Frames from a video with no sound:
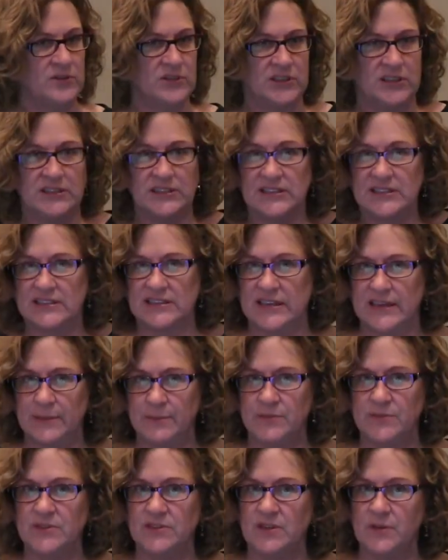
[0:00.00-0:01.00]
Just
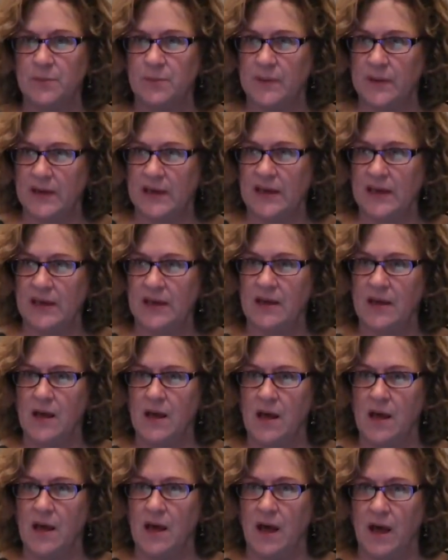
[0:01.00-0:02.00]
seems to be
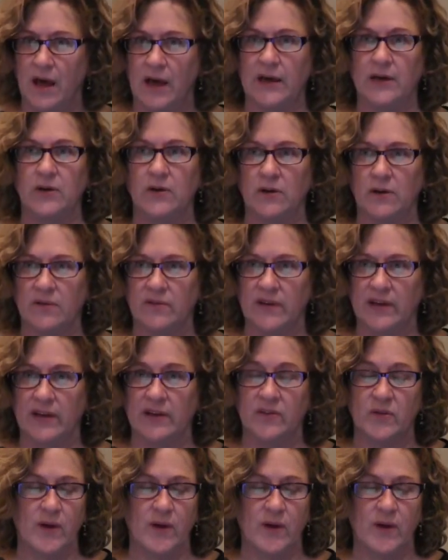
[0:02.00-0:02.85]
unnerving.